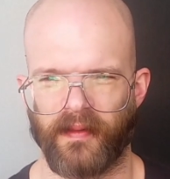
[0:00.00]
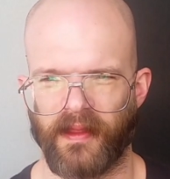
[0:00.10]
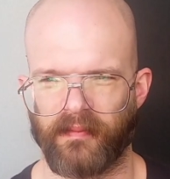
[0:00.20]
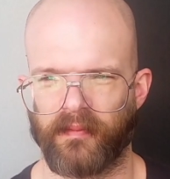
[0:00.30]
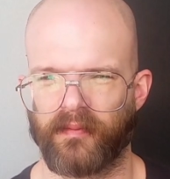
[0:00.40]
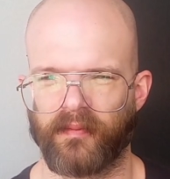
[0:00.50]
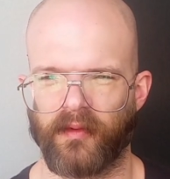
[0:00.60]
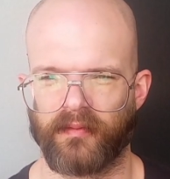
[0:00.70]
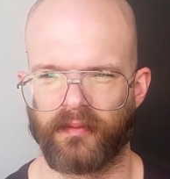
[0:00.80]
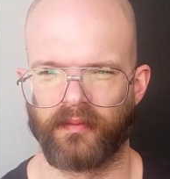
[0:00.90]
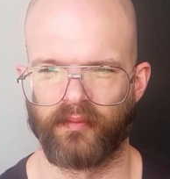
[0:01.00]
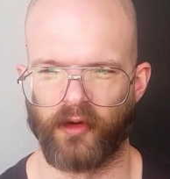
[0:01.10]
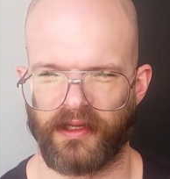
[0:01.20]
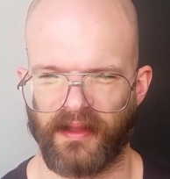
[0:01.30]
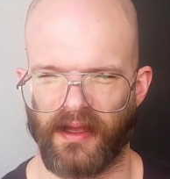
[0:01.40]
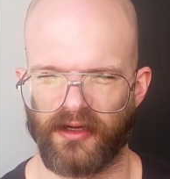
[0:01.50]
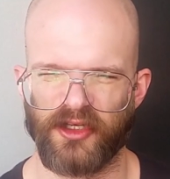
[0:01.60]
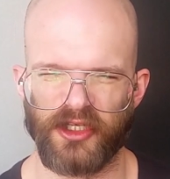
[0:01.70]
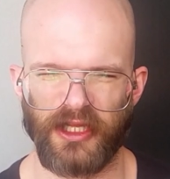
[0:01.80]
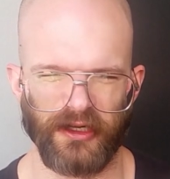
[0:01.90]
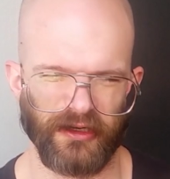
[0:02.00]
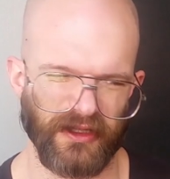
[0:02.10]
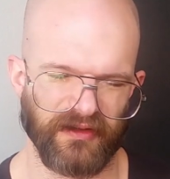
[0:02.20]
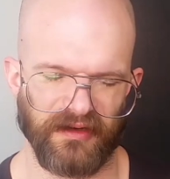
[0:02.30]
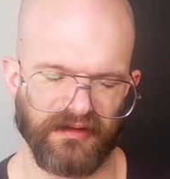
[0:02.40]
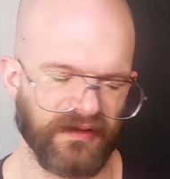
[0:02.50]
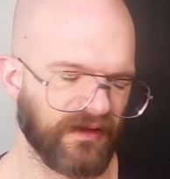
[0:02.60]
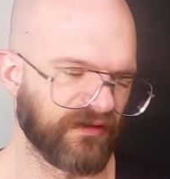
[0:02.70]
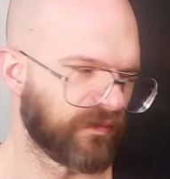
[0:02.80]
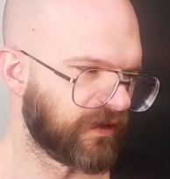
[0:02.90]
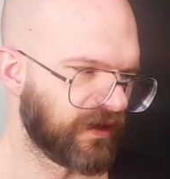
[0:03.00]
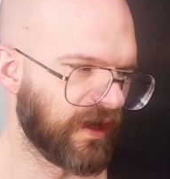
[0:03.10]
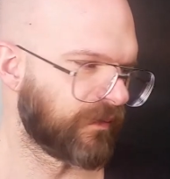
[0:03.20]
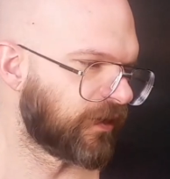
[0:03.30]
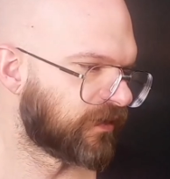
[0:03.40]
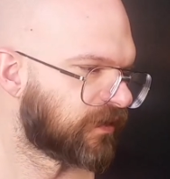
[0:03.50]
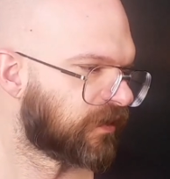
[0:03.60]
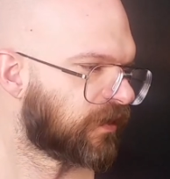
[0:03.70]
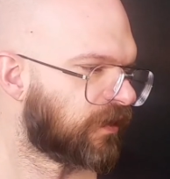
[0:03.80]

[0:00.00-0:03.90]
they break down usually a little easier than this, but not much.